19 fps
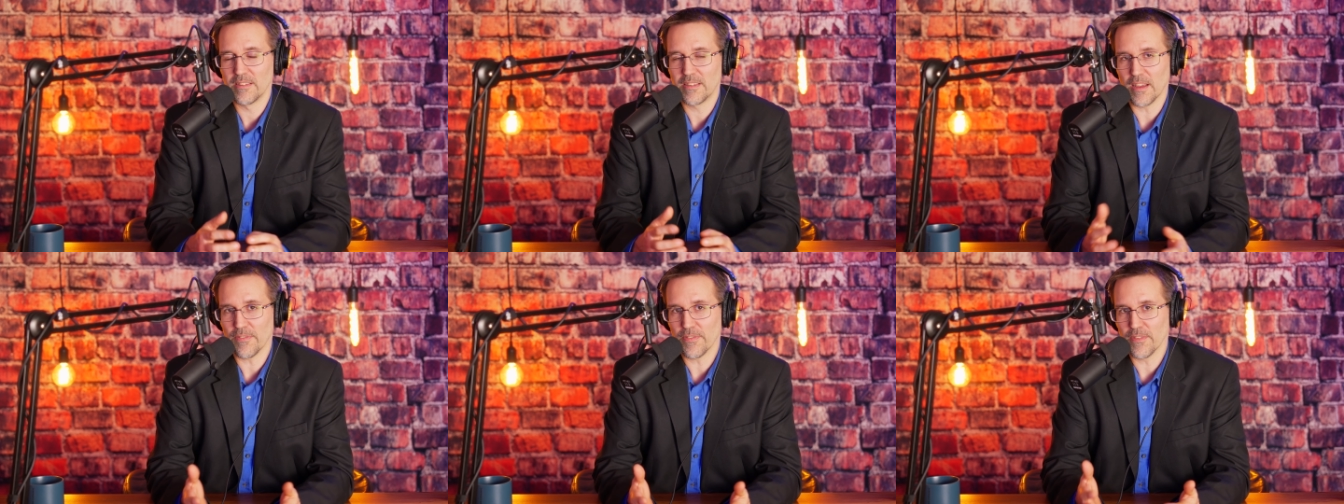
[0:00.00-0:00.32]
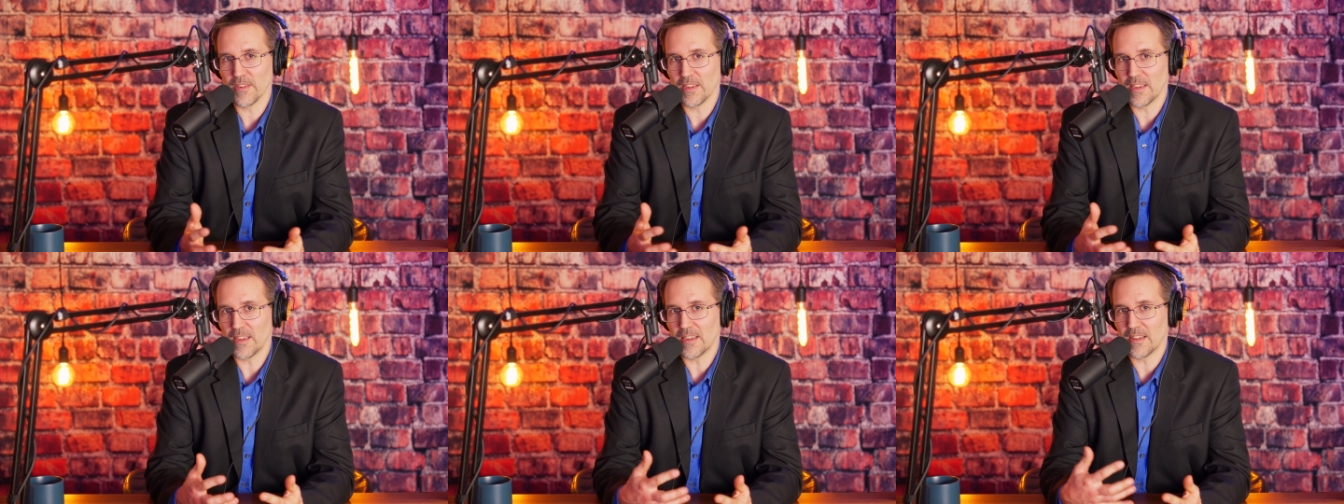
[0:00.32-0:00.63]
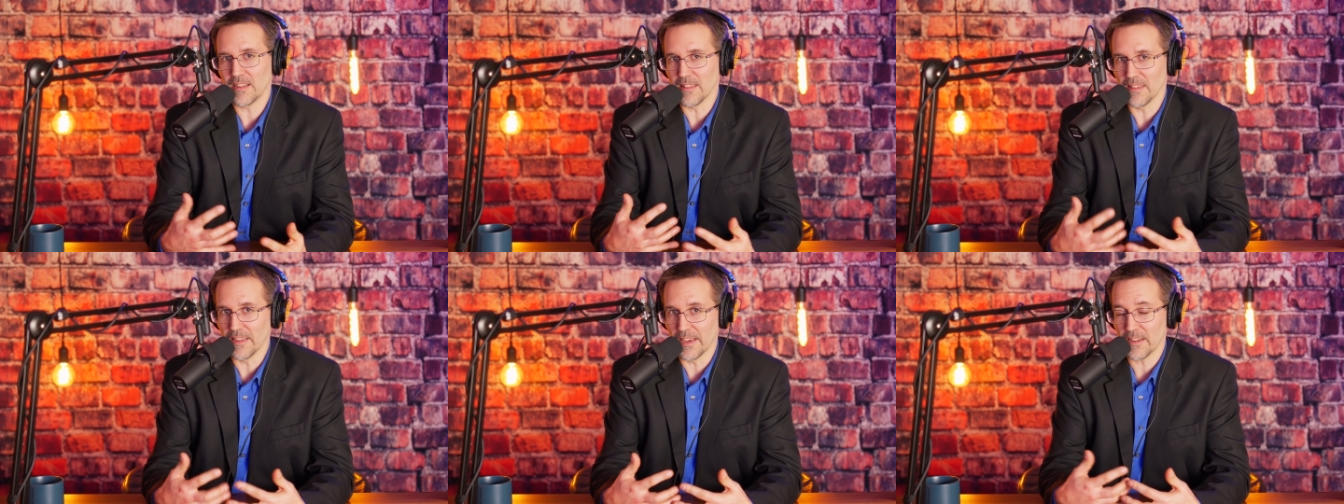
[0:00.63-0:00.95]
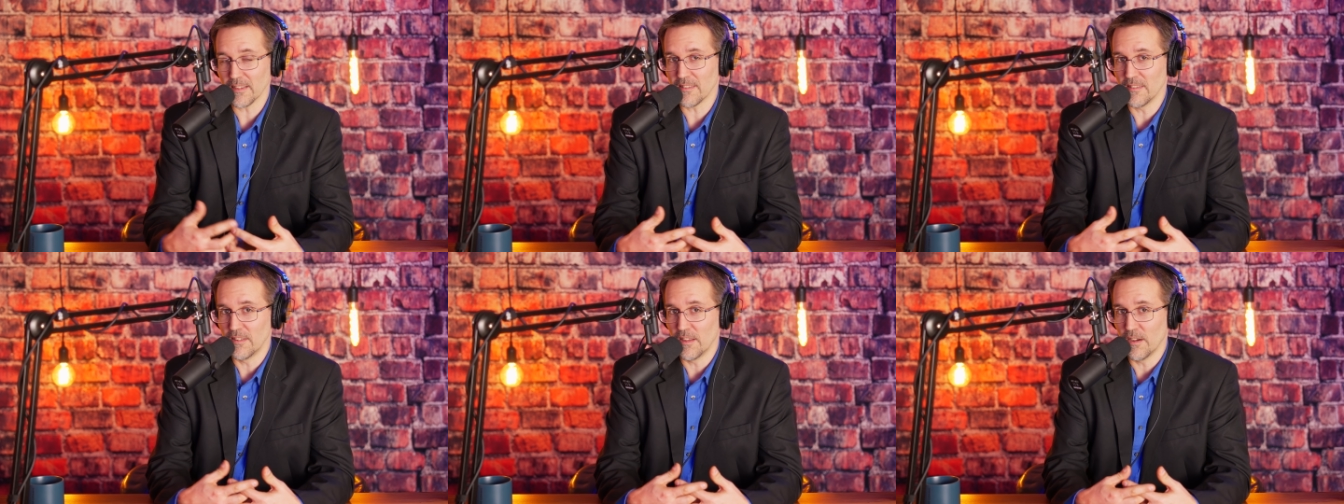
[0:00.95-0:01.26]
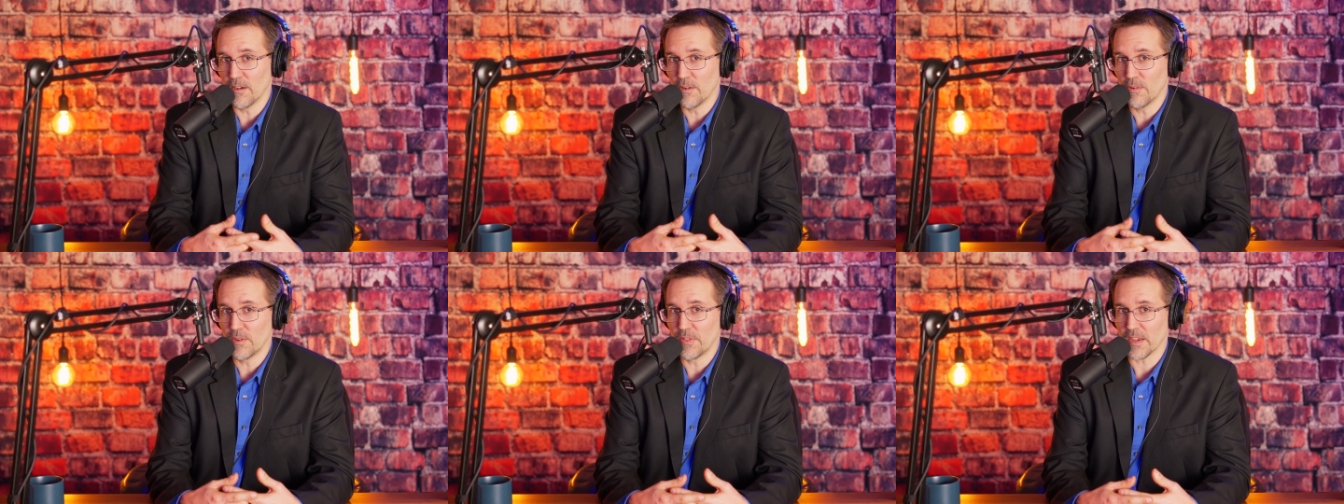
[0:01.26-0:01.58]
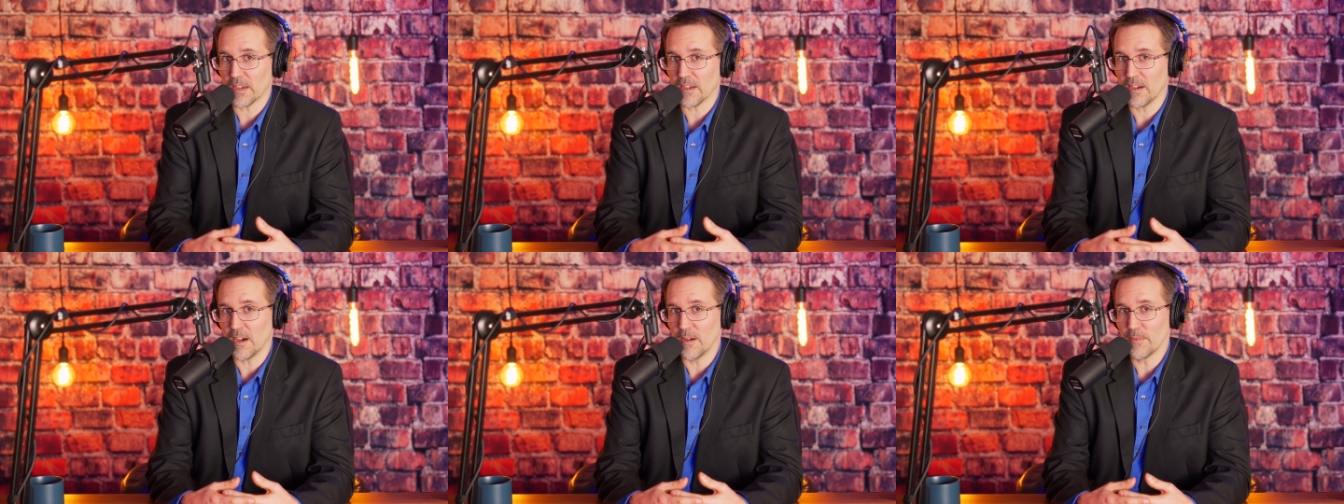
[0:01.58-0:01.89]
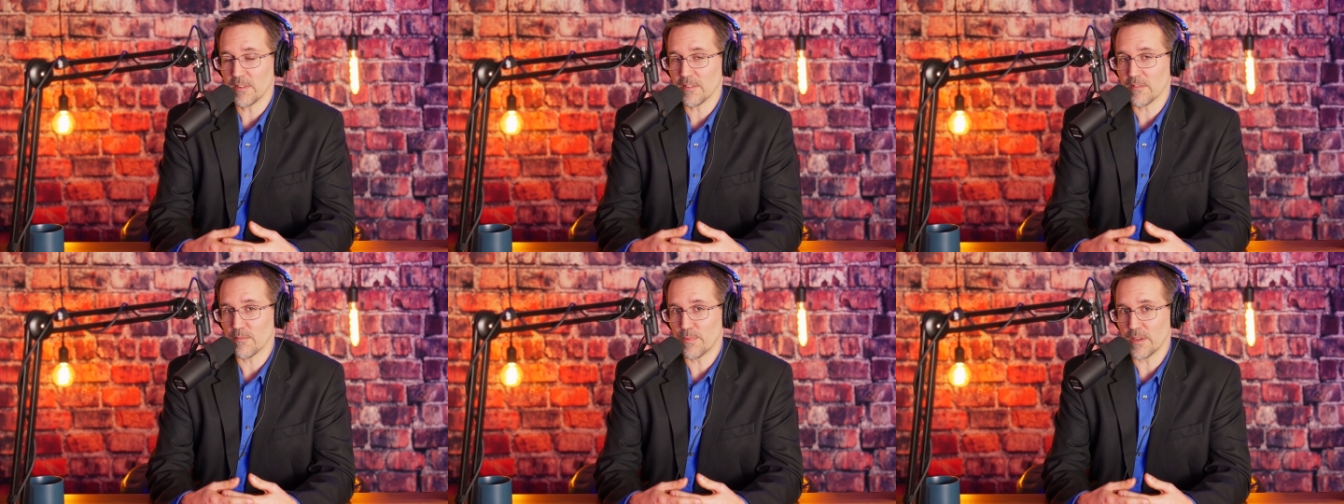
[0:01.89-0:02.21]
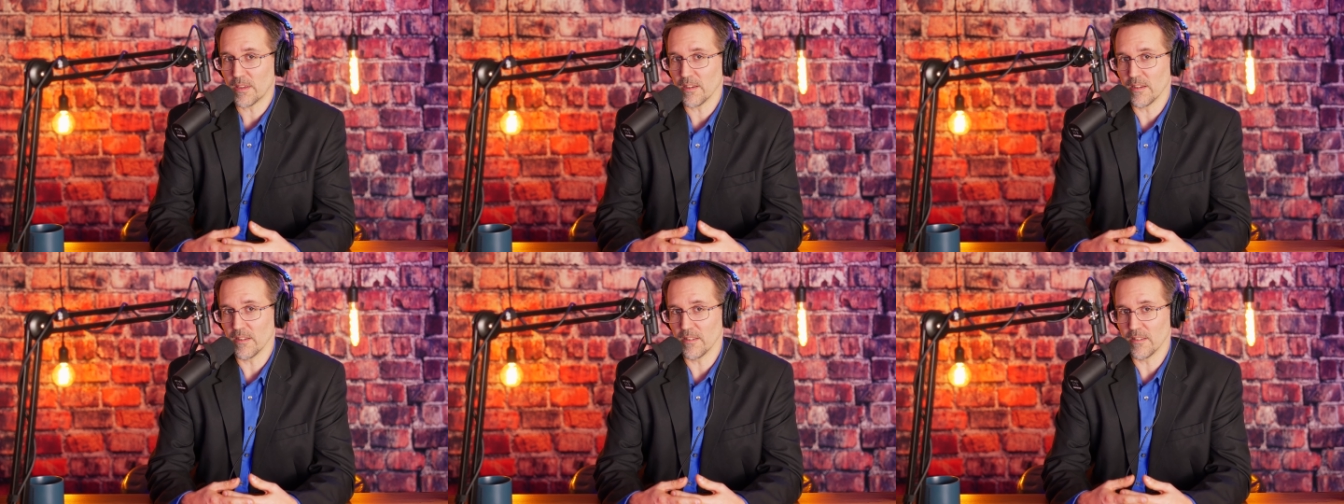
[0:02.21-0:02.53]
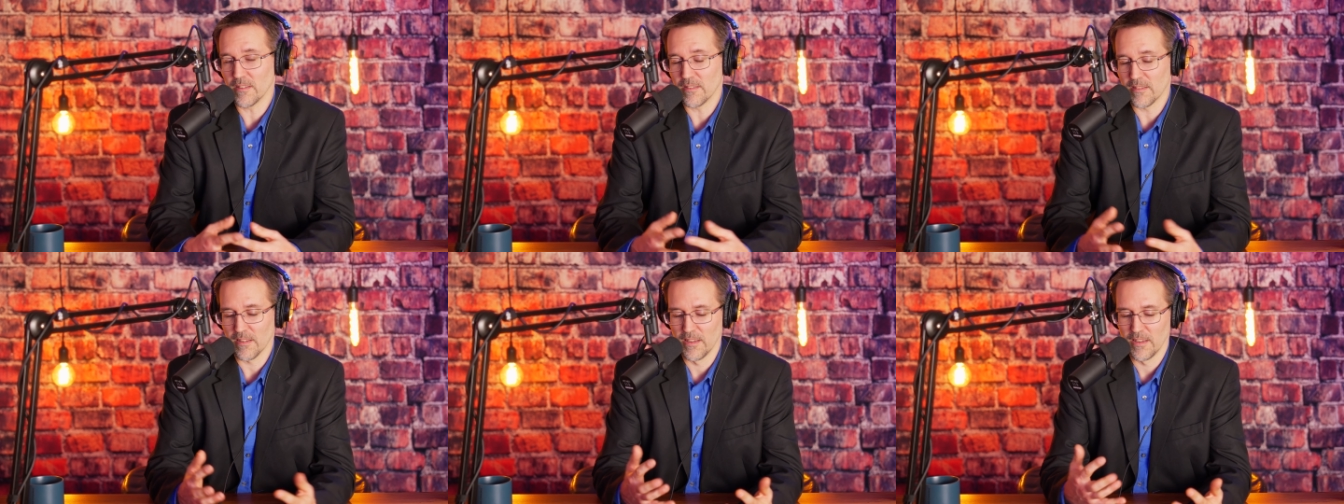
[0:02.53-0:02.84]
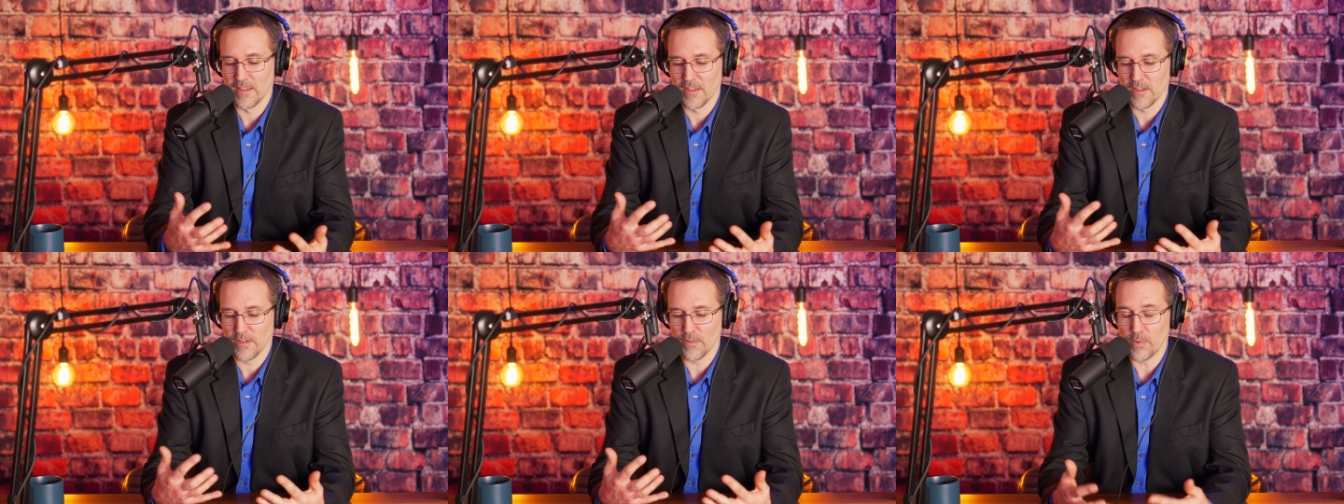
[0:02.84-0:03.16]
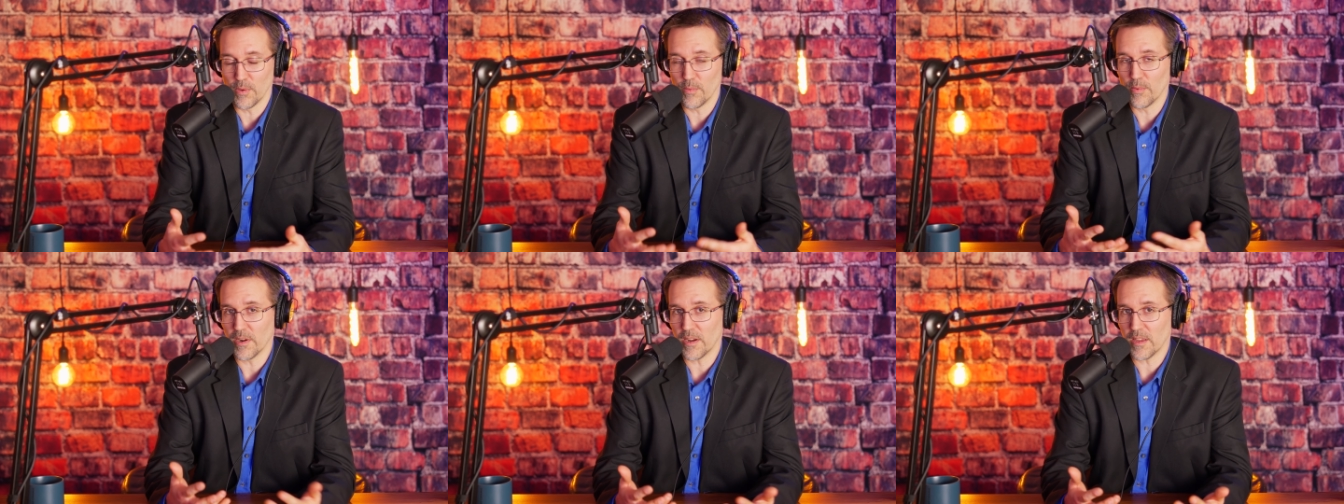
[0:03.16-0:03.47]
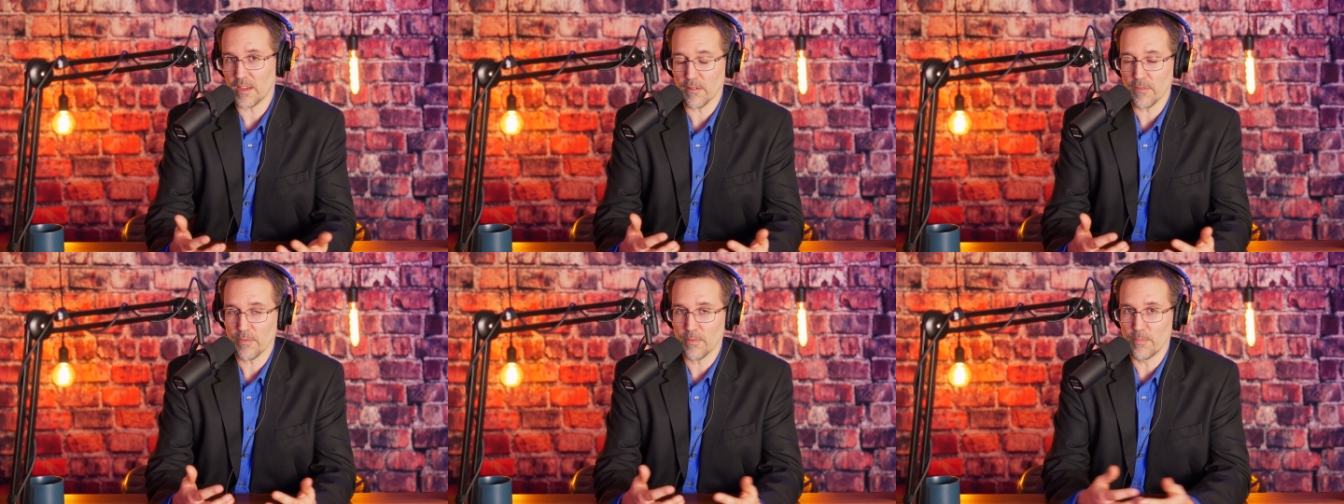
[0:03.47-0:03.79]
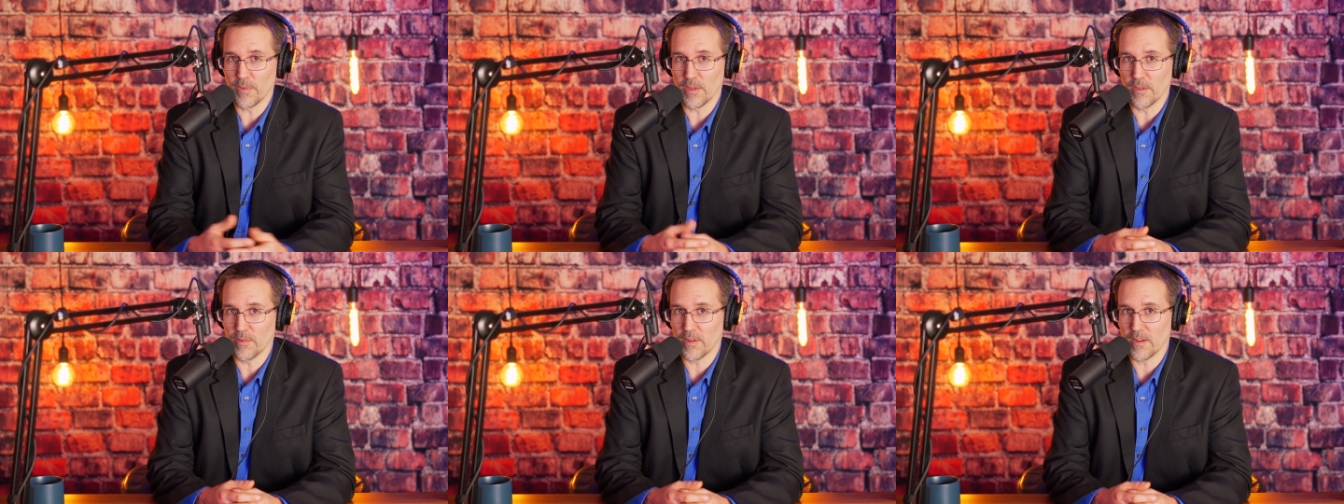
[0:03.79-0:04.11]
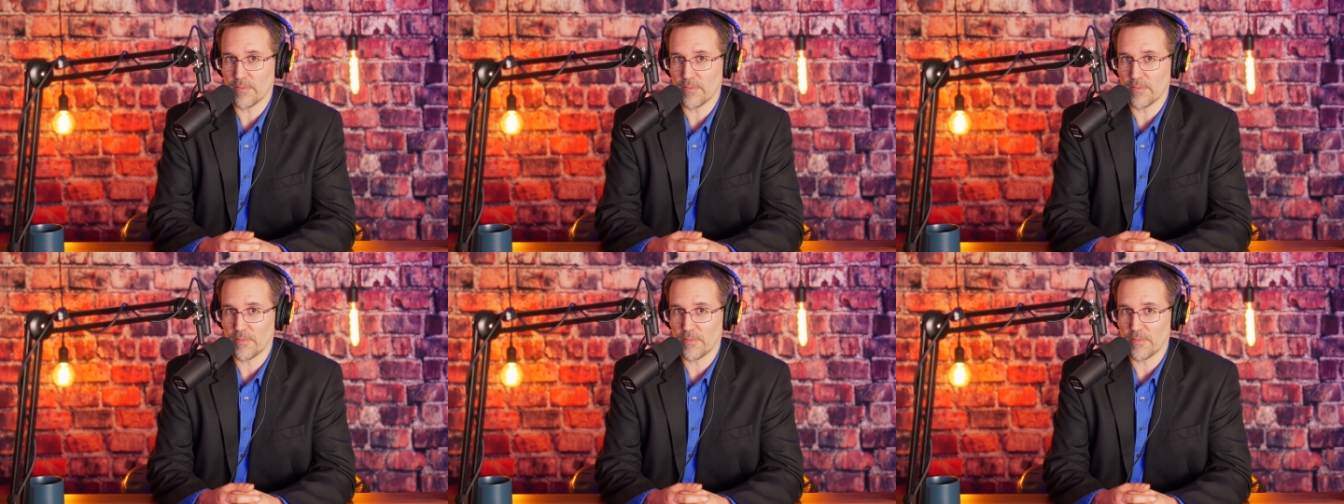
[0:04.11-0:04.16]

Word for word: definitely let us know in the comments, because we want to hear from you.